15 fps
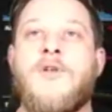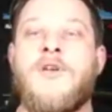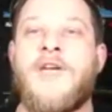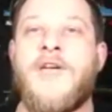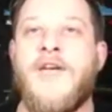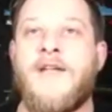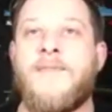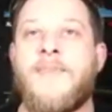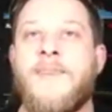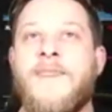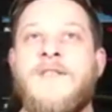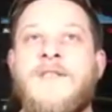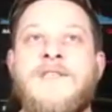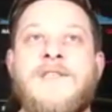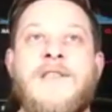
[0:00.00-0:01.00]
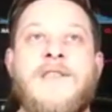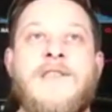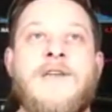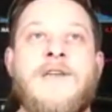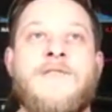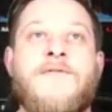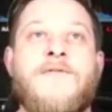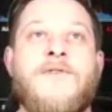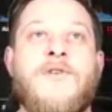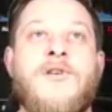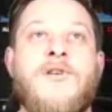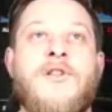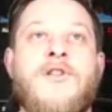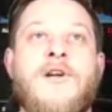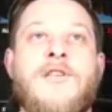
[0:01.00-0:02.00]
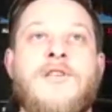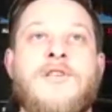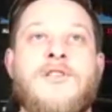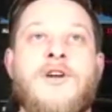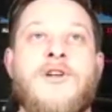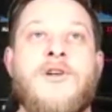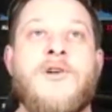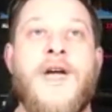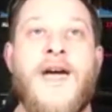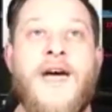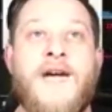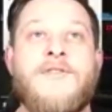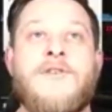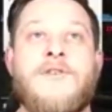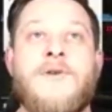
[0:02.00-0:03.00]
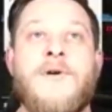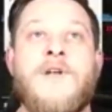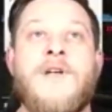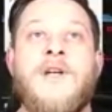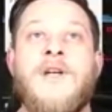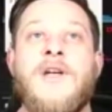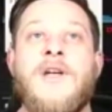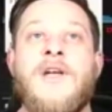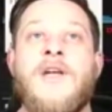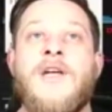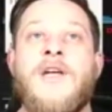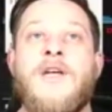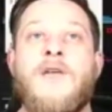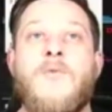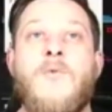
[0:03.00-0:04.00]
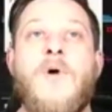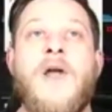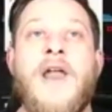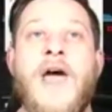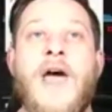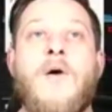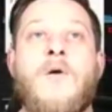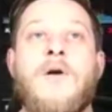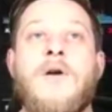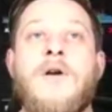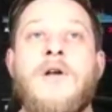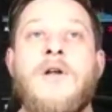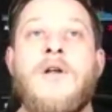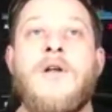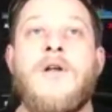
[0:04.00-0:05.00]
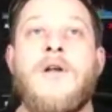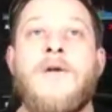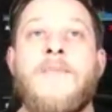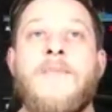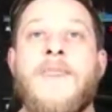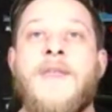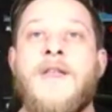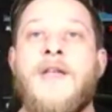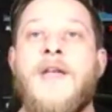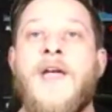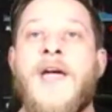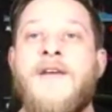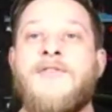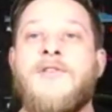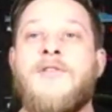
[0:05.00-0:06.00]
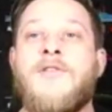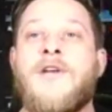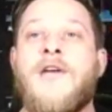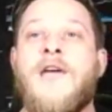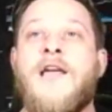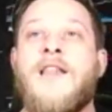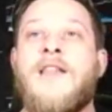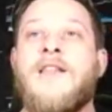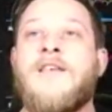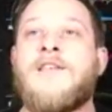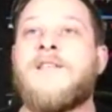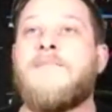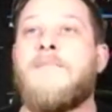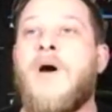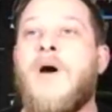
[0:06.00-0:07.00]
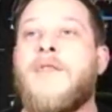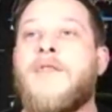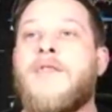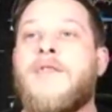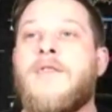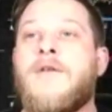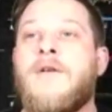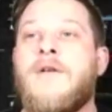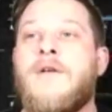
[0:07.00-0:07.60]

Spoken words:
You can't, this is the thing, if you're going to look at this chart, you have to do it in 1 hour, and you have to look at least a month.